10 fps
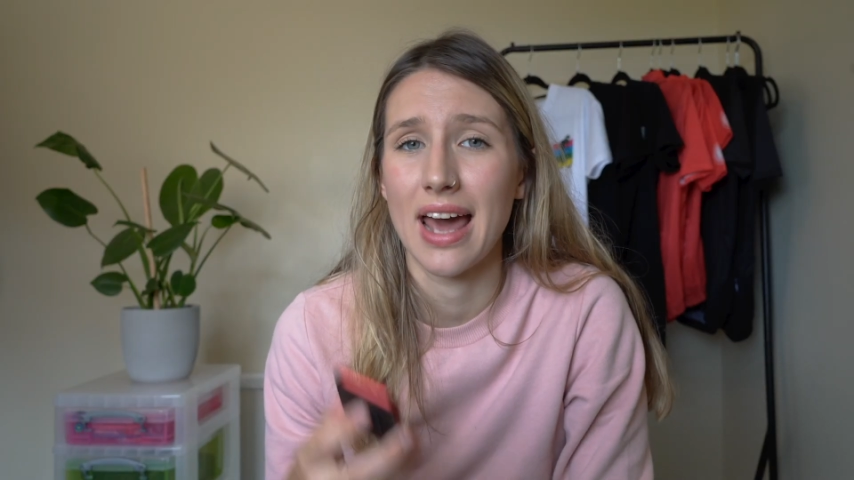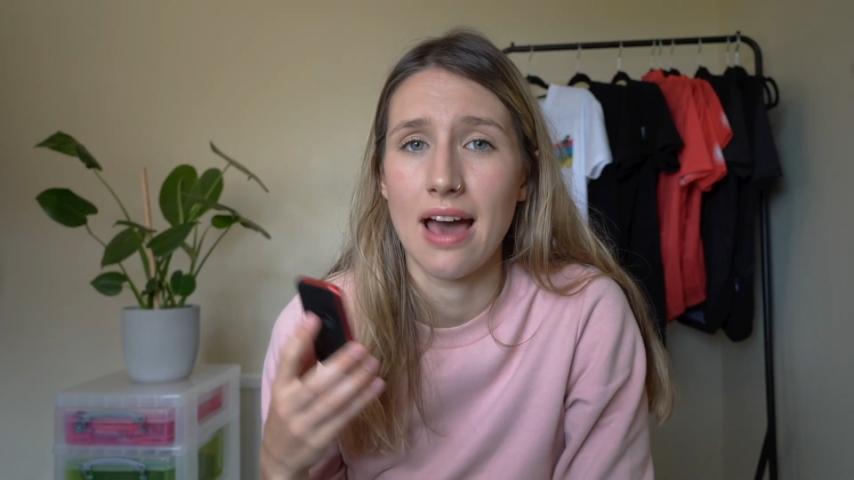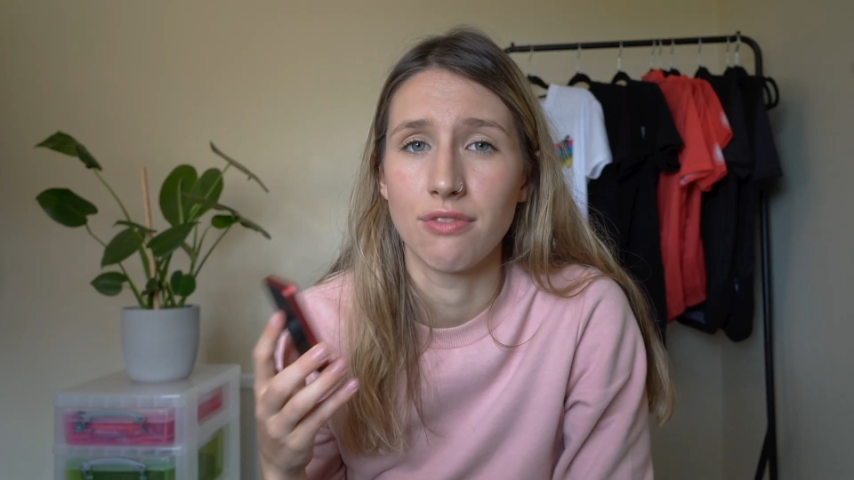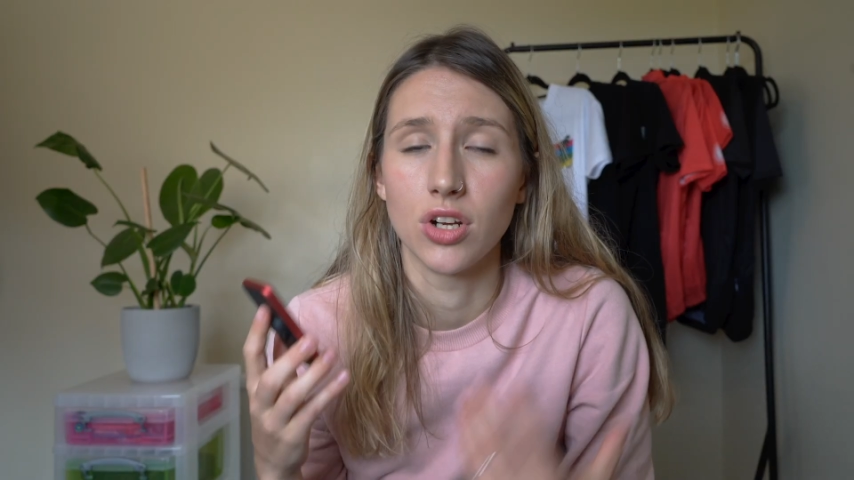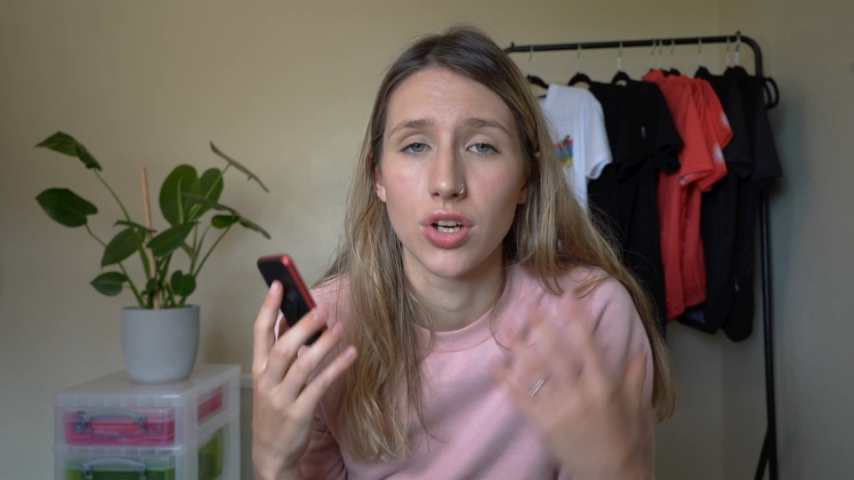
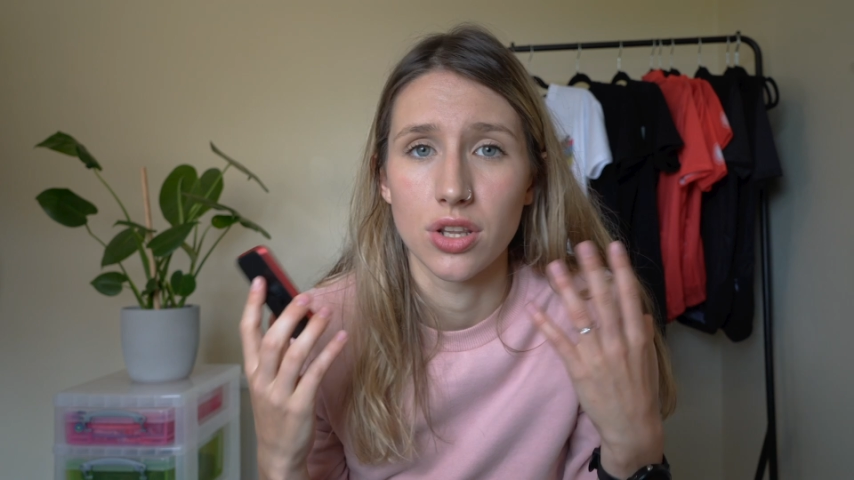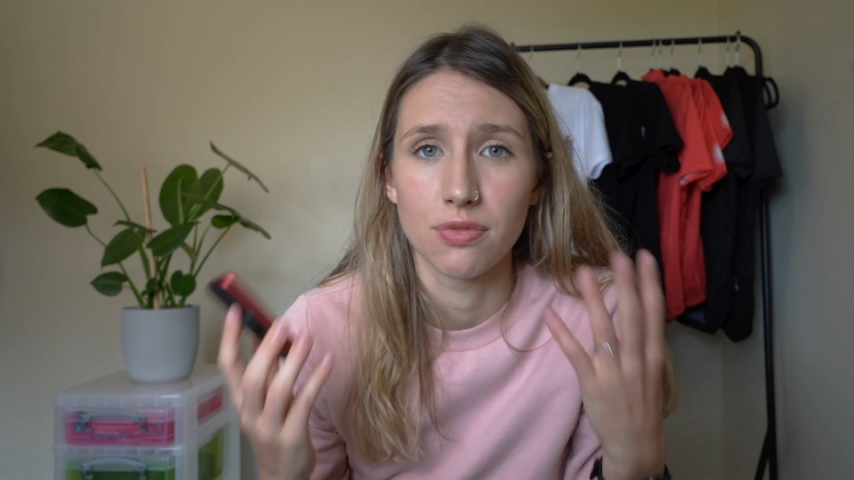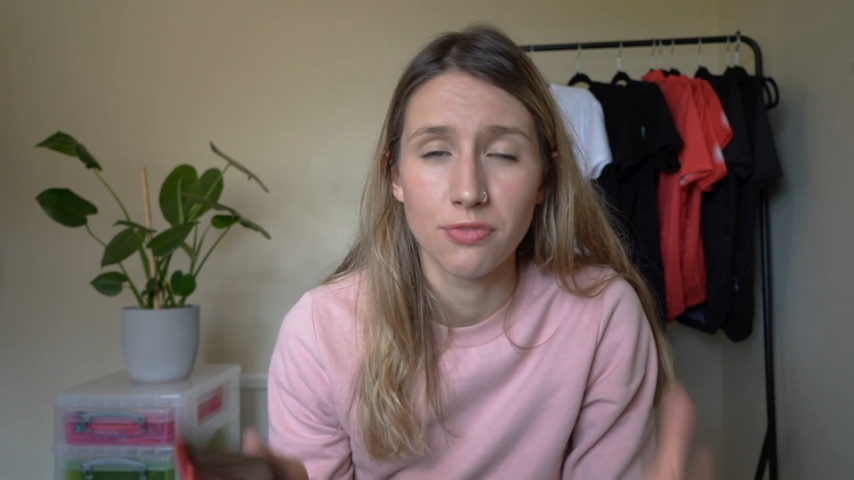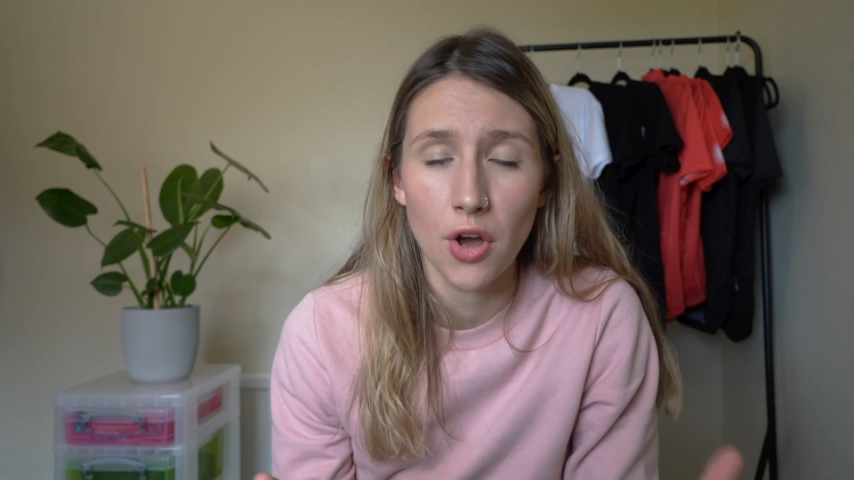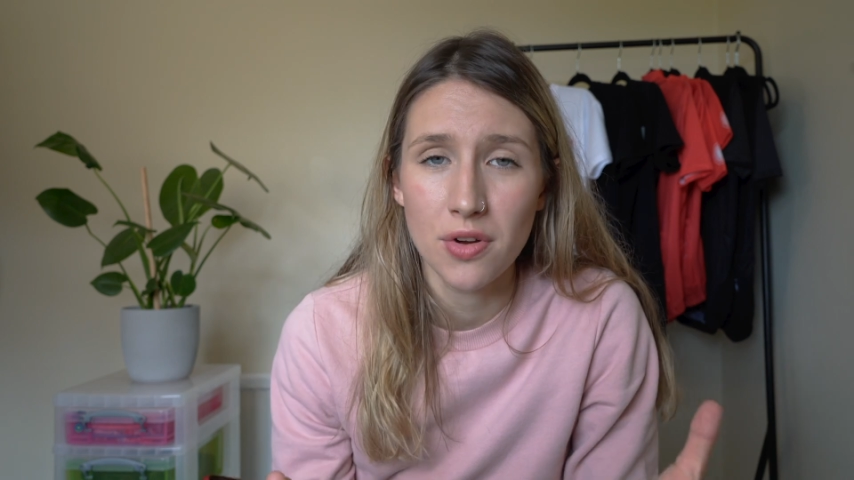have a look at the
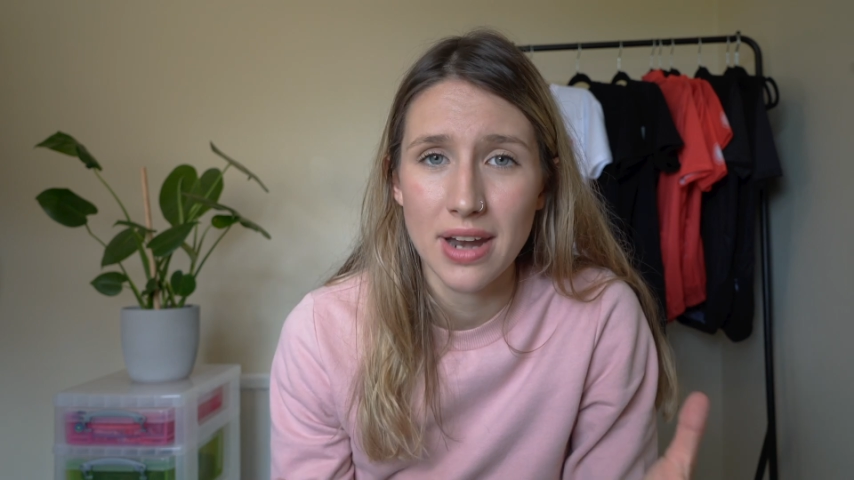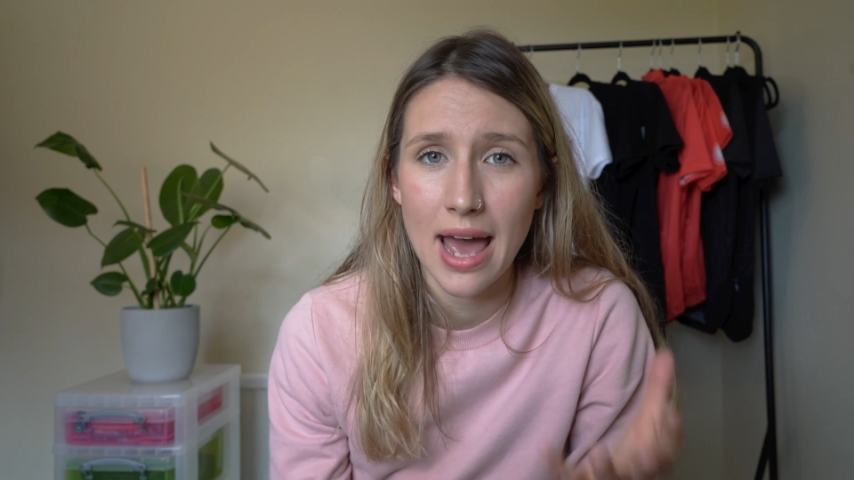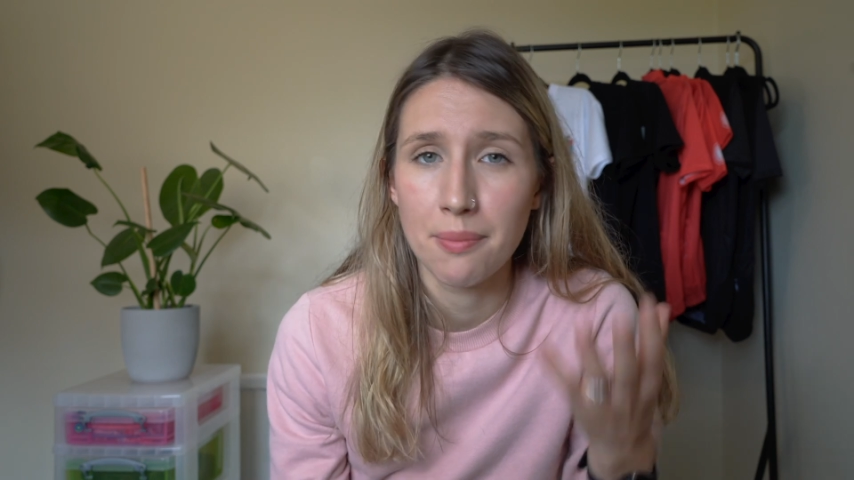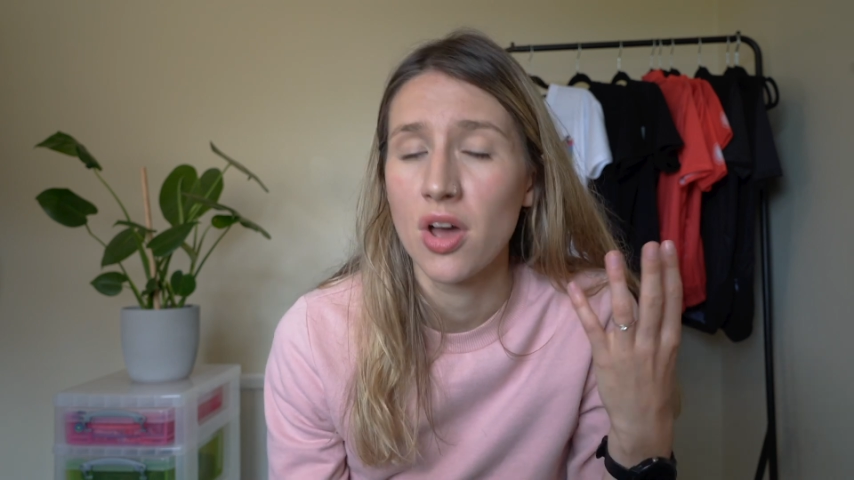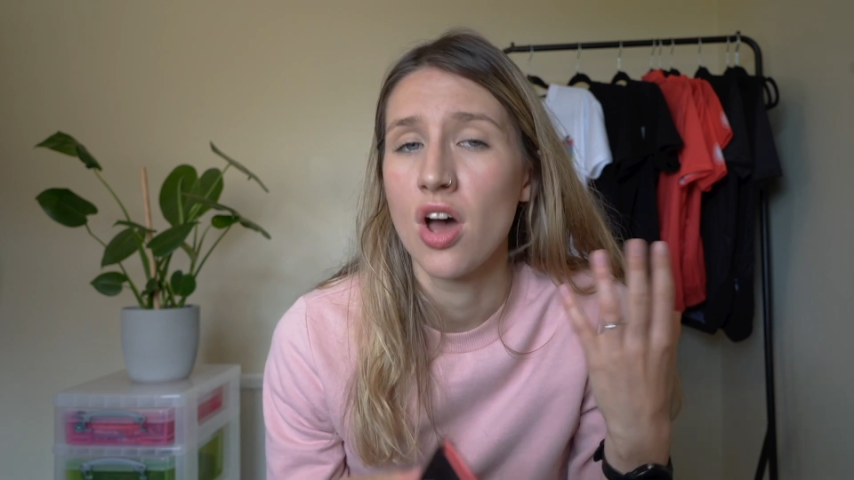phone
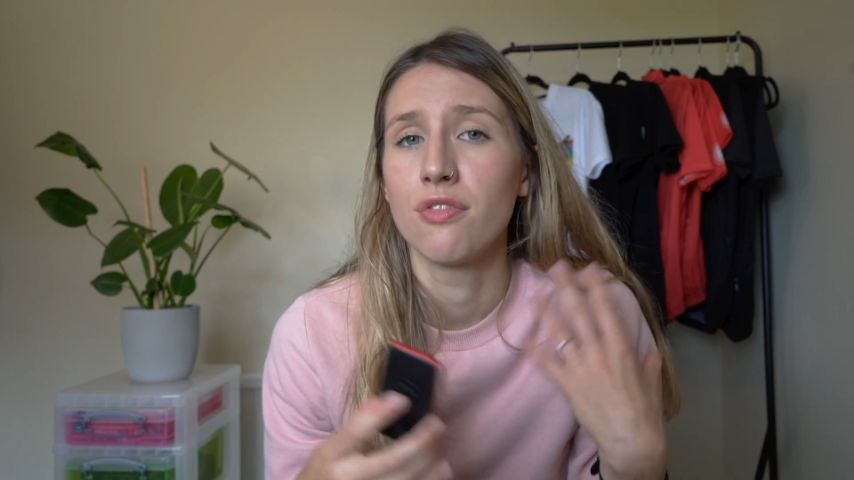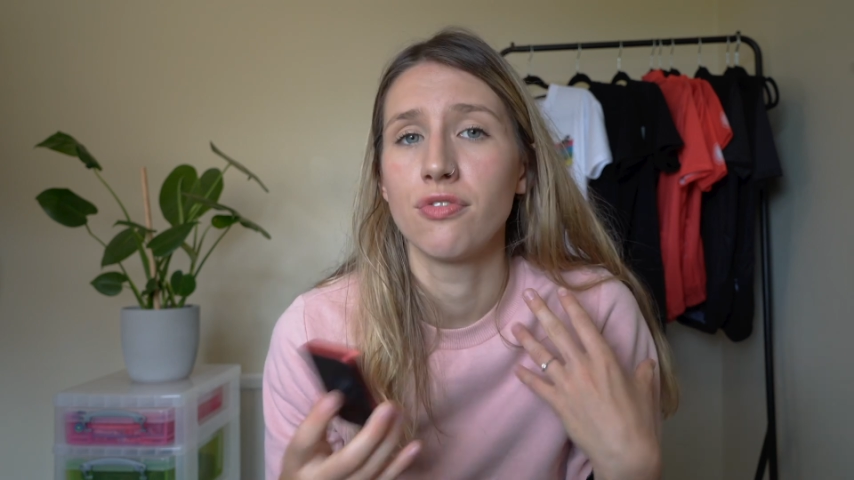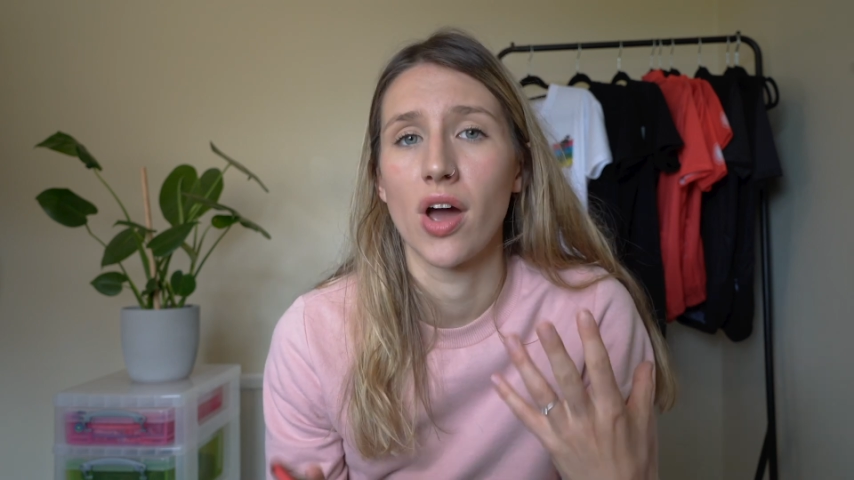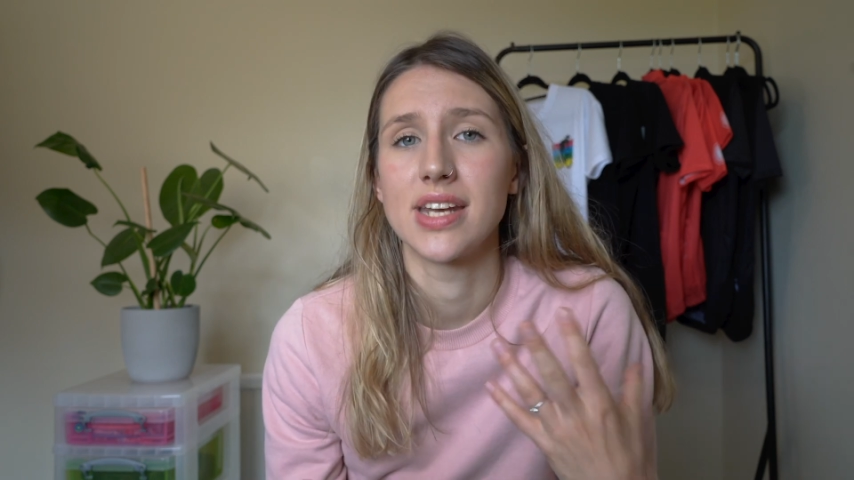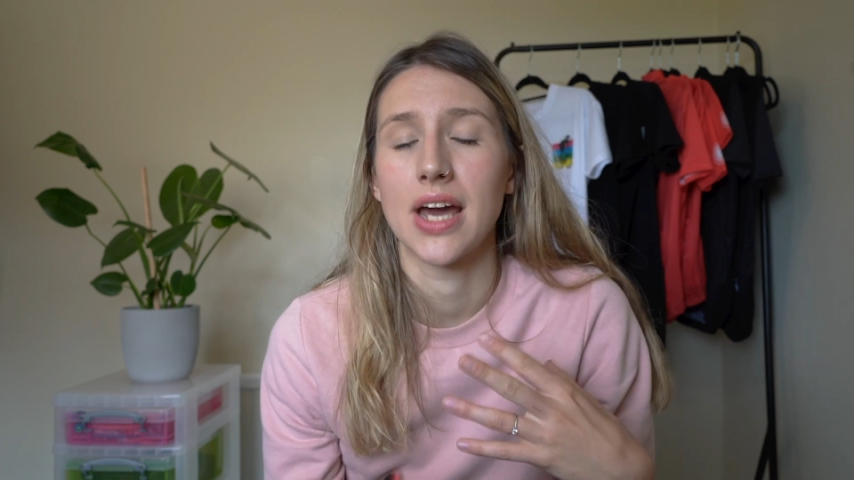app,
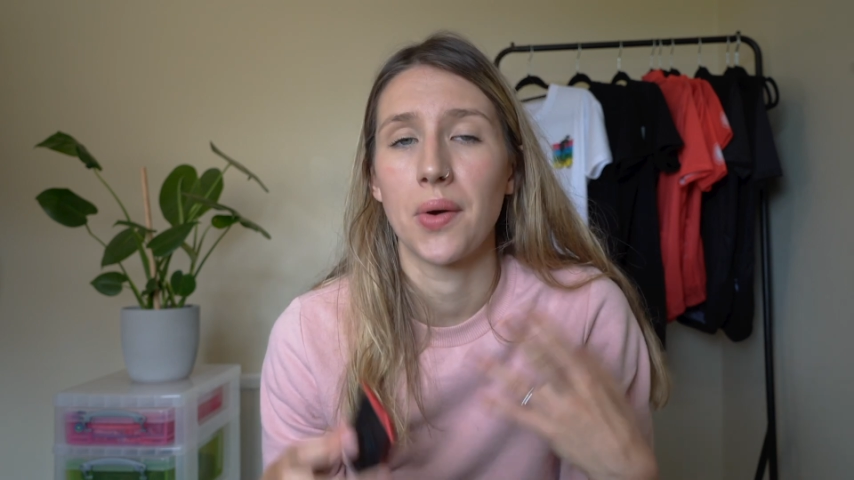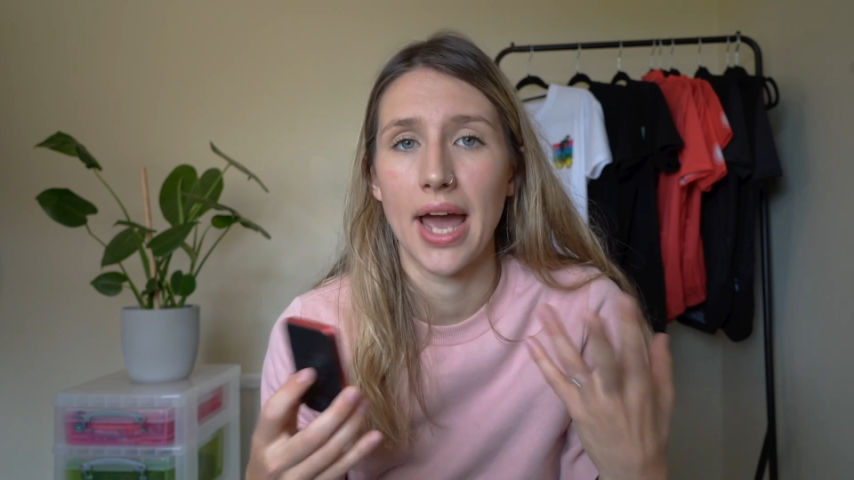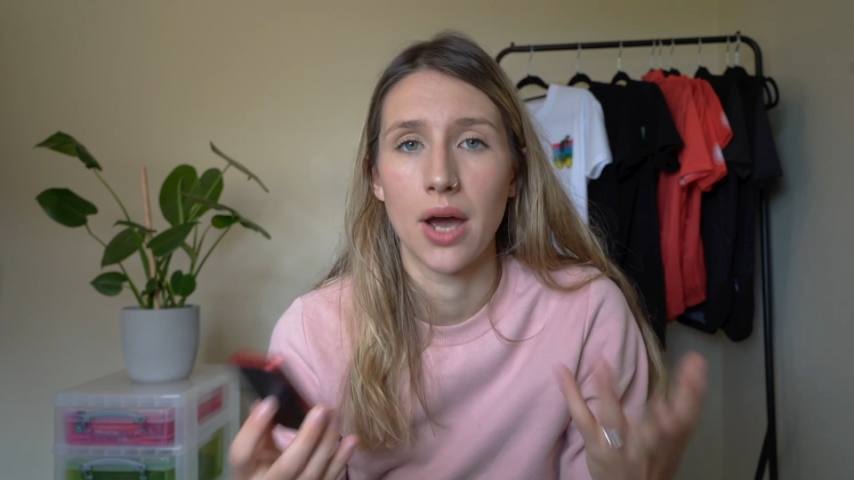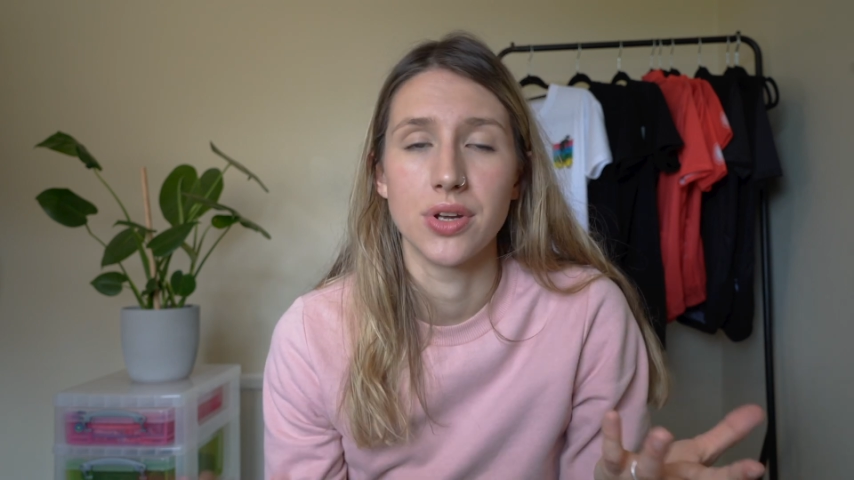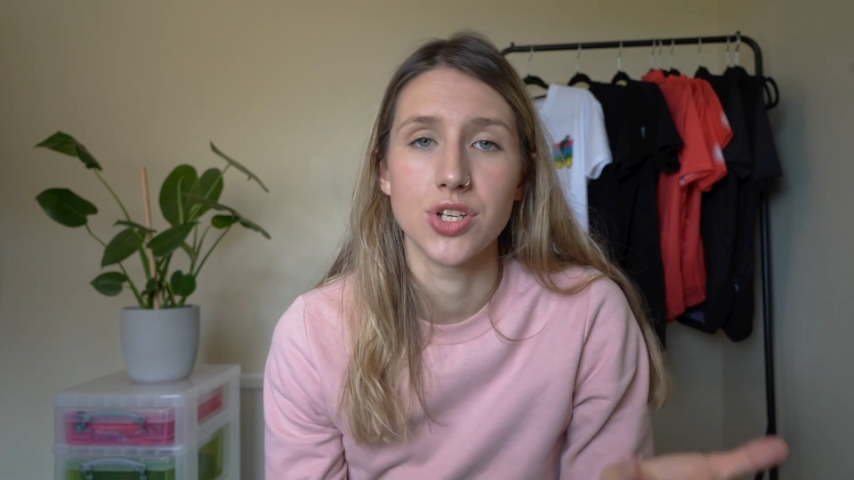find out how